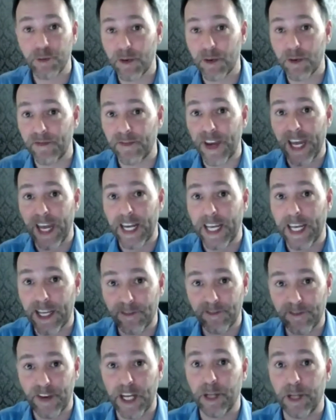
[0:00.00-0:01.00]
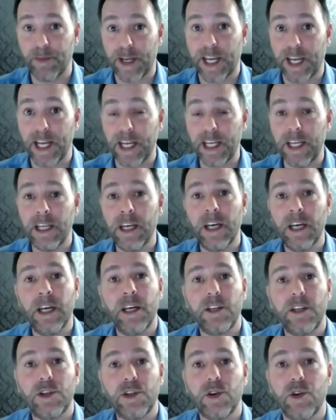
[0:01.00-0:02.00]
from the very, very beginning.
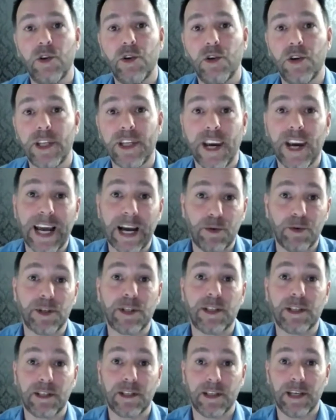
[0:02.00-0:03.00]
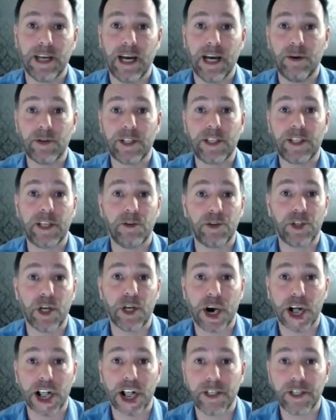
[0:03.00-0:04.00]
So yeah, I would still
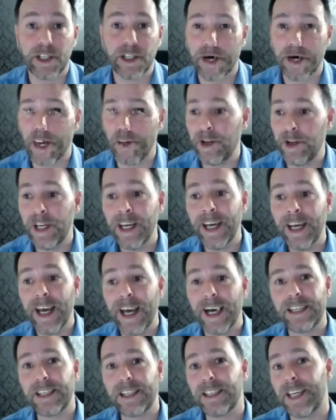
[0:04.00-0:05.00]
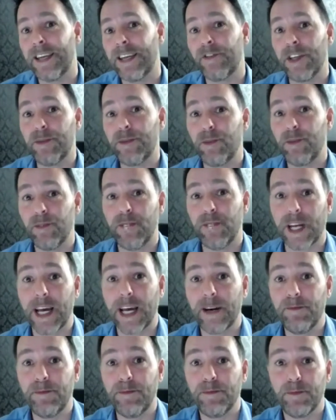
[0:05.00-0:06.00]
jump in just now. As I said, this
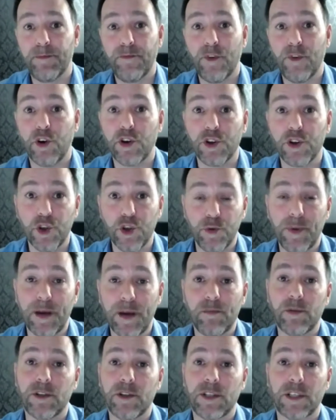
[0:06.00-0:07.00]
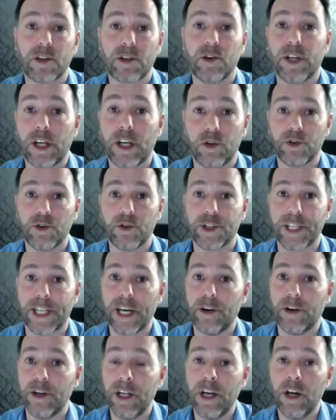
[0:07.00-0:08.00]
programme for new members is to close
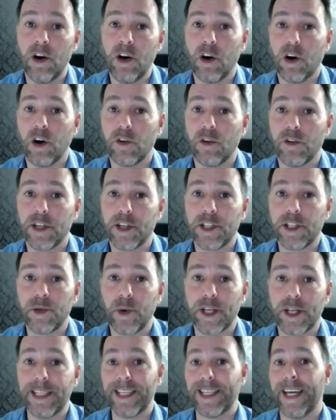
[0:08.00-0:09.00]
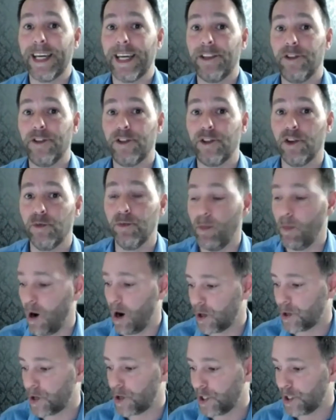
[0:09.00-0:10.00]
down on the 29th of
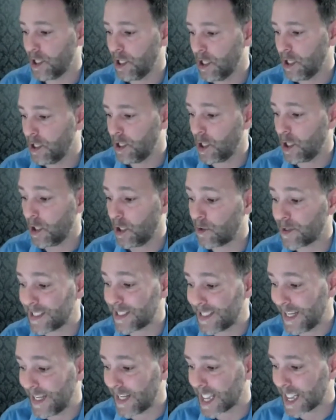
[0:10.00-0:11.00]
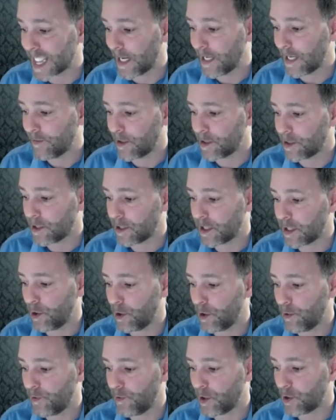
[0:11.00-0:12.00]
March. So I would definitely dive in just
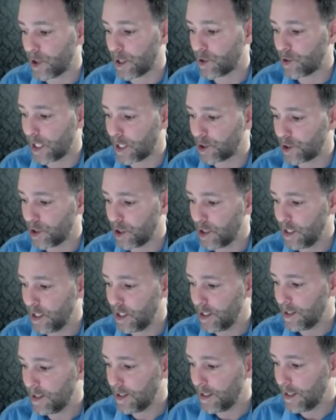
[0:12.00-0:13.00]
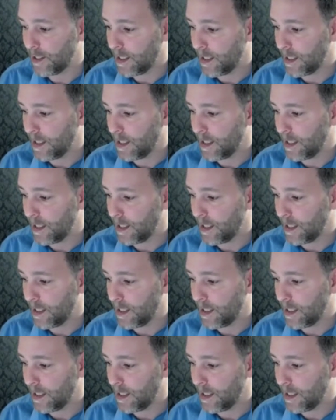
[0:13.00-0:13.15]
now if you're going to do that, Julie.